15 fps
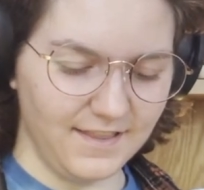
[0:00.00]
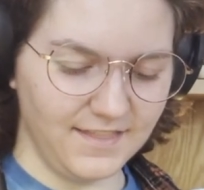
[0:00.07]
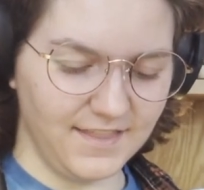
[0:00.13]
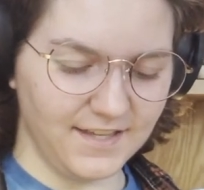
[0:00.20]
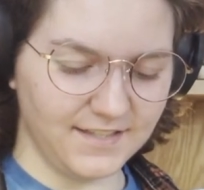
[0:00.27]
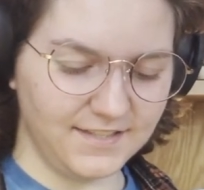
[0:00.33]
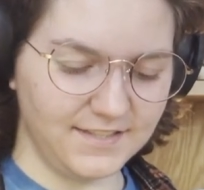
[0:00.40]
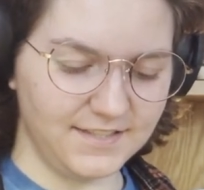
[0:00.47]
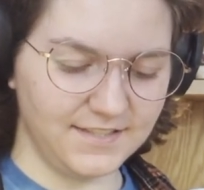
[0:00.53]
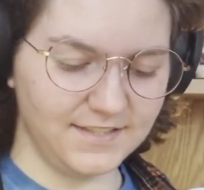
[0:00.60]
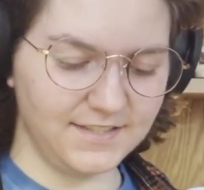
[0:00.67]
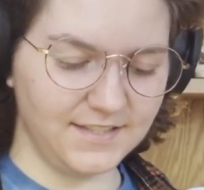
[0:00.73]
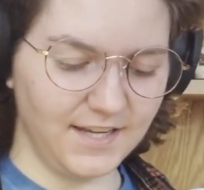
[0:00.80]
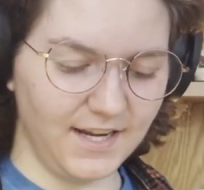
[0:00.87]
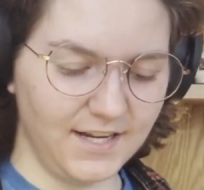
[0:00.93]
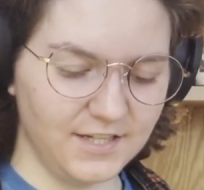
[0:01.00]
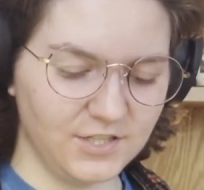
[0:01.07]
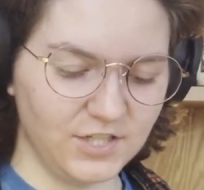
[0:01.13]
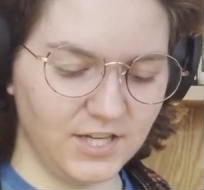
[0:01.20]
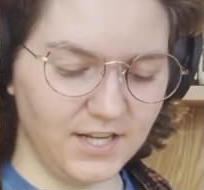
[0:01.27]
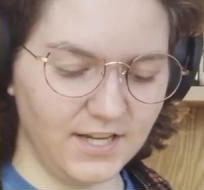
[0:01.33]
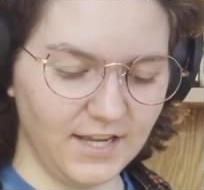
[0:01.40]
the
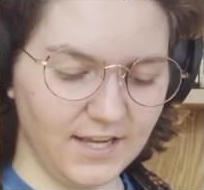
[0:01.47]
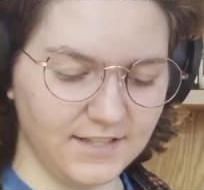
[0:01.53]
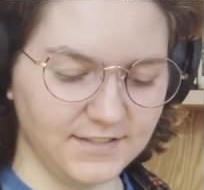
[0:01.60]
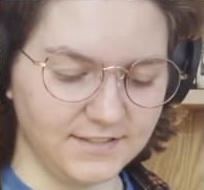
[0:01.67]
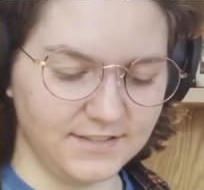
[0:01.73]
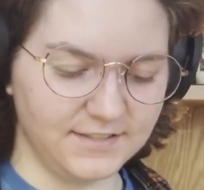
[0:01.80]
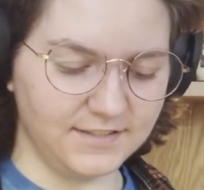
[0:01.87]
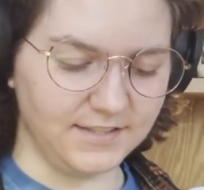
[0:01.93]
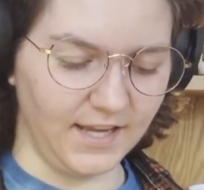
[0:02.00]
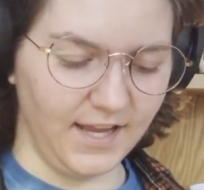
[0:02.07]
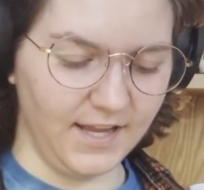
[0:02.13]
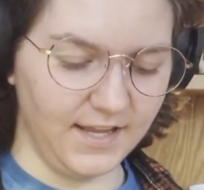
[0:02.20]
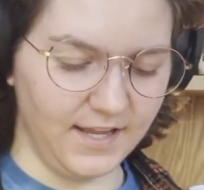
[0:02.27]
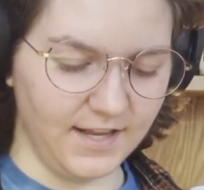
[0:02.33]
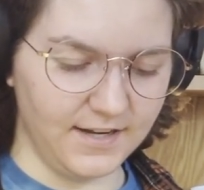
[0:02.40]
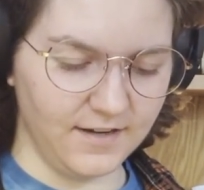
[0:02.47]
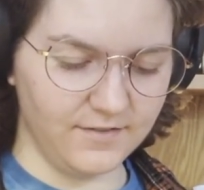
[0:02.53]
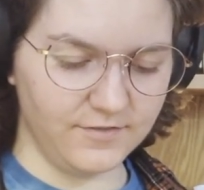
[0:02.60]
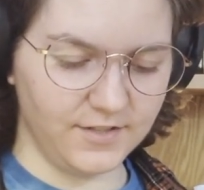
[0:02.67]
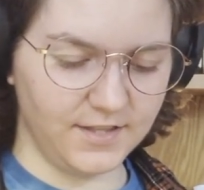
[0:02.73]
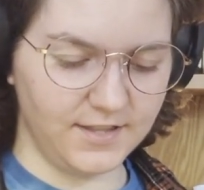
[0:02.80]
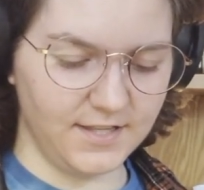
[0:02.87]
staging and set and
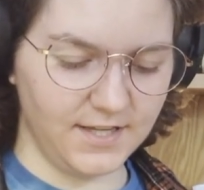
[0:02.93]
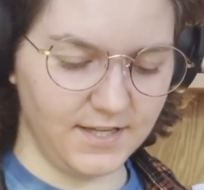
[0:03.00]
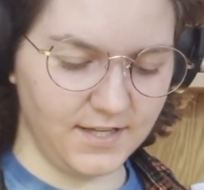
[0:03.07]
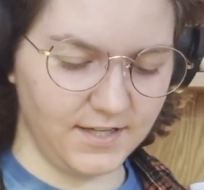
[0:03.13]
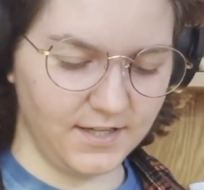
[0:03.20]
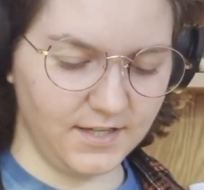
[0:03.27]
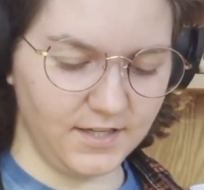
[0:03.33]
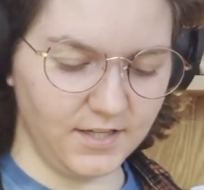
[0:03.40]
everything